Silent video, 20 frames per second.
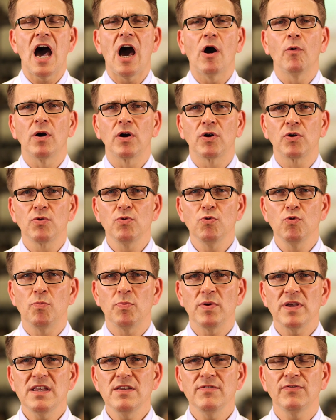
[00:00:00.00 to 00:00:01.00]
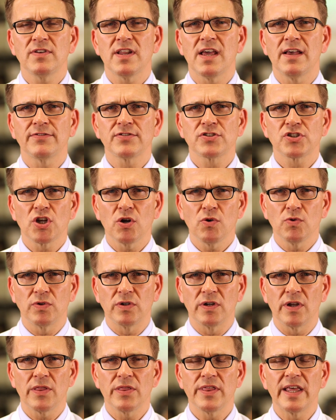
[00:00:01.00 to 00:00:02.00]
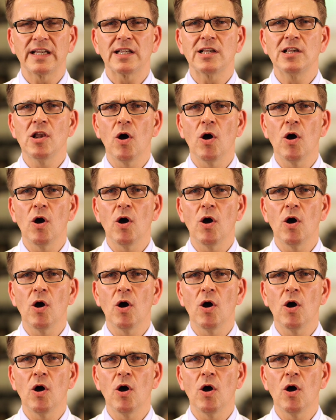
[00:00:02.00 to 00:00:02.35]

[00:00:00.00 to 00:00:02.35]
Our group even has shown that